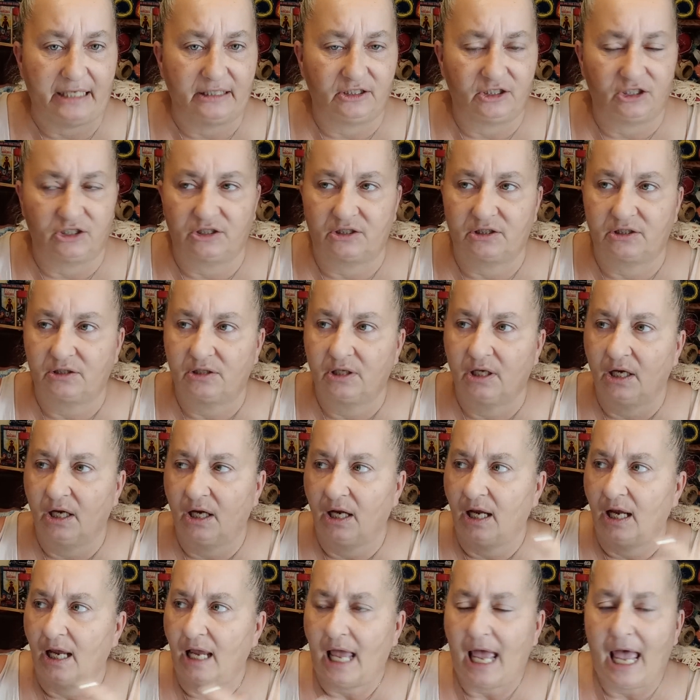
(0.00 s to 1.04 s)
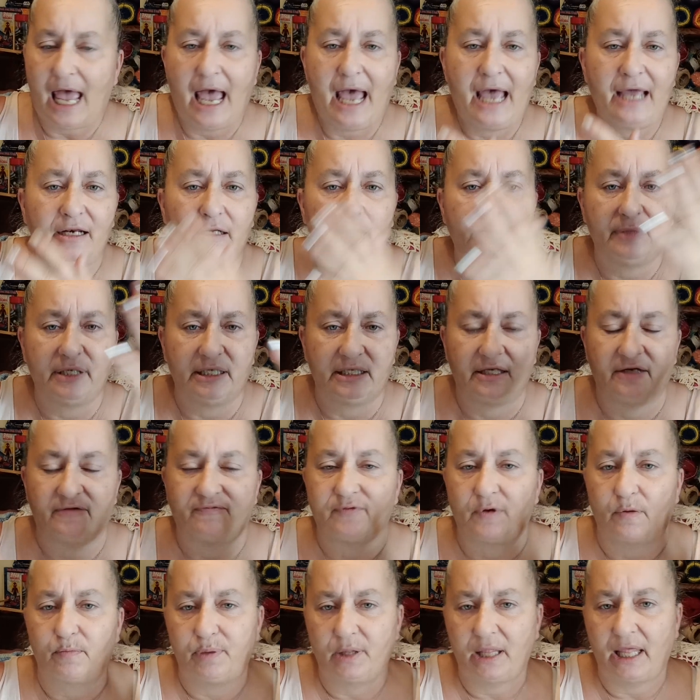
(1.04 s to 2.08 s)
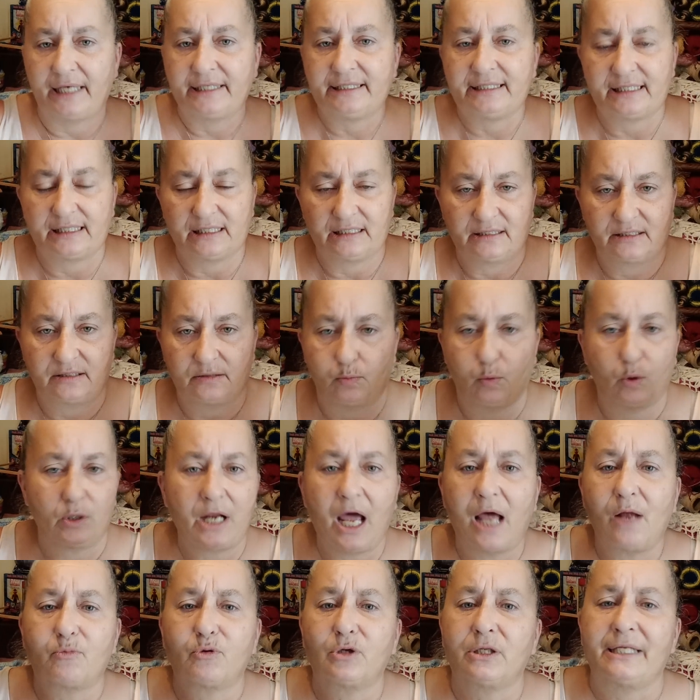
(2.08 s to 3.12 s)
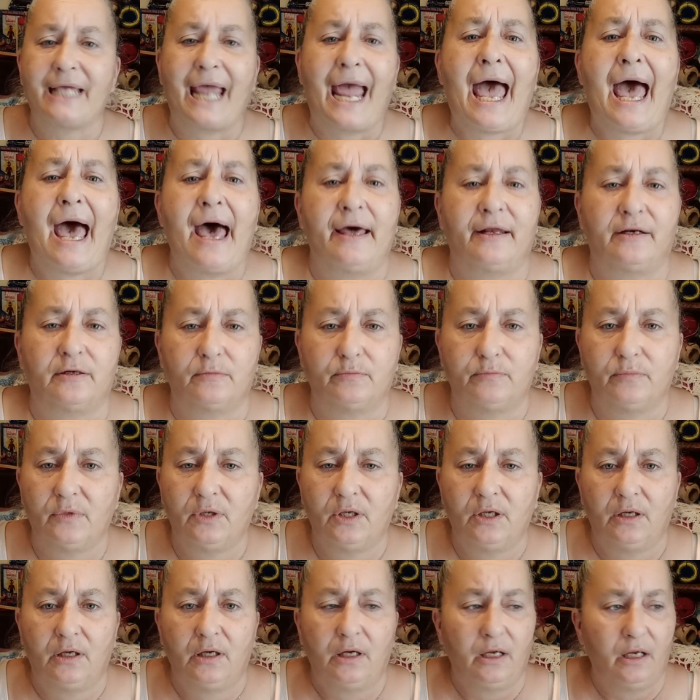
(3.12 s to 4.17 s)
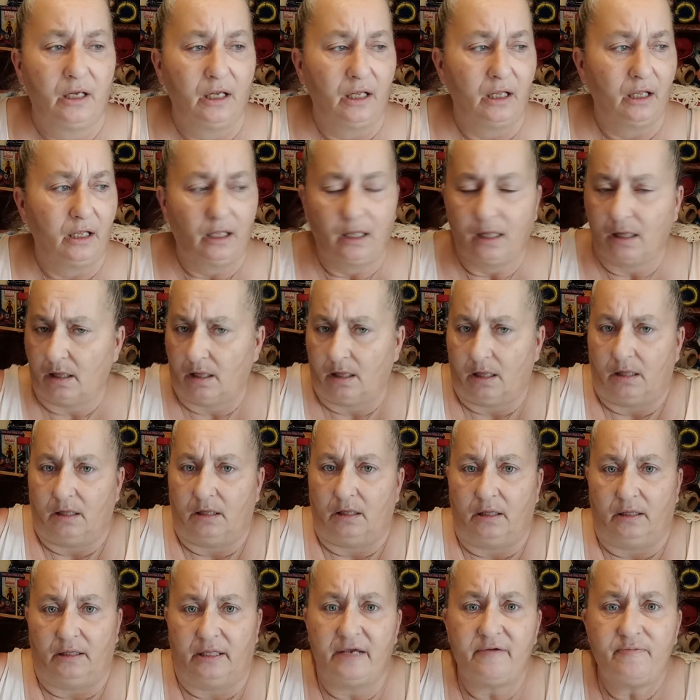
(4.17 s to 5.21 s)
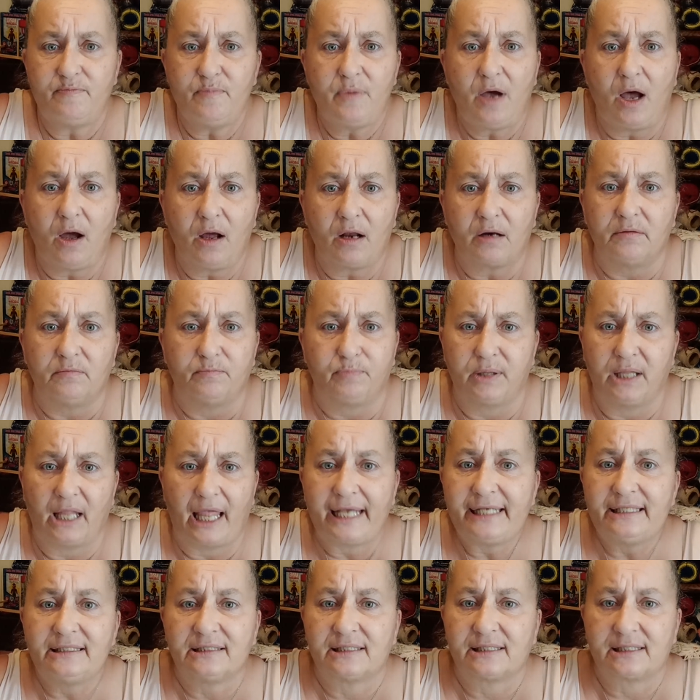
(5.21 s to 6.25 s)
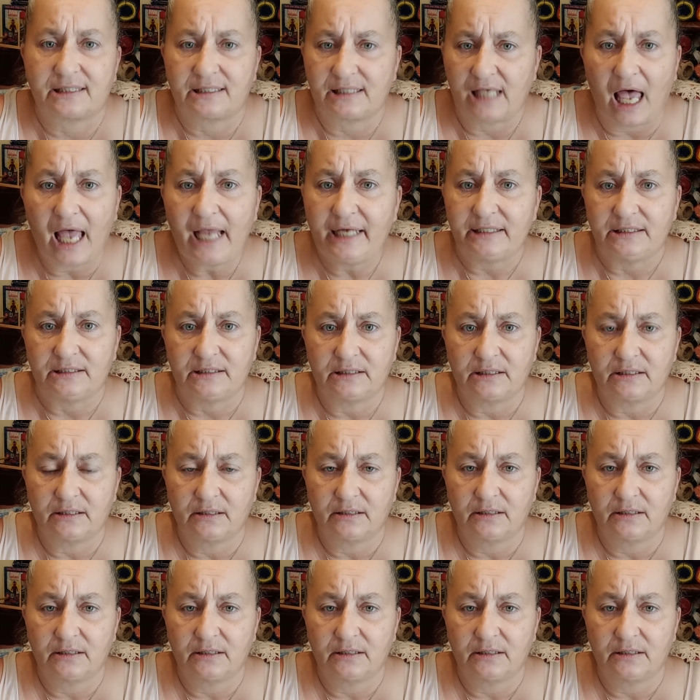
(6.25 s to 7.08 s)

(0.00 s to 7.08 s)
Just hide them in different places. Well, not really hide them. Leave them out in plain sight.